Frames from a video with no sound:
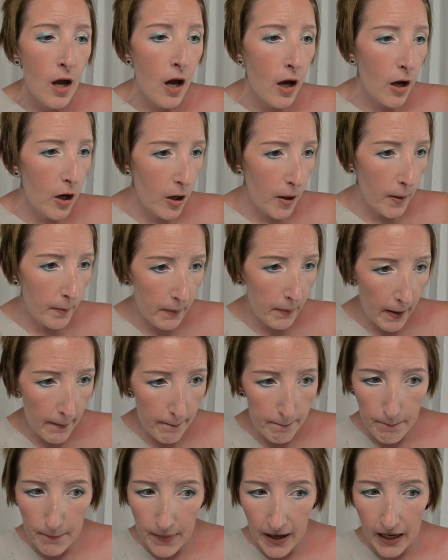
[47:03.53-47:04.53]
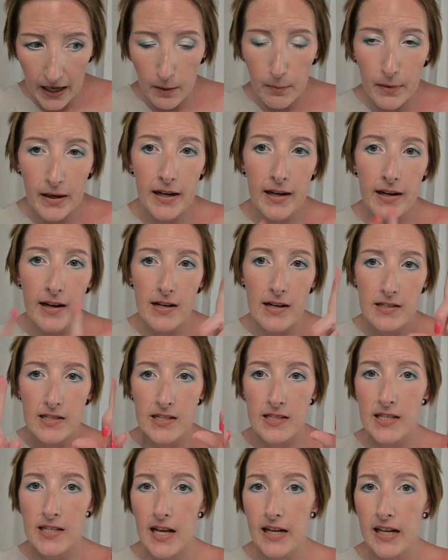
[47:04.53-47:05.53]
Maybe
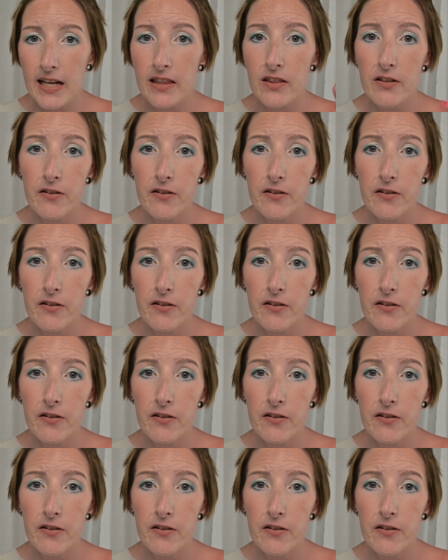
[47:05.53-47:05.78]
setting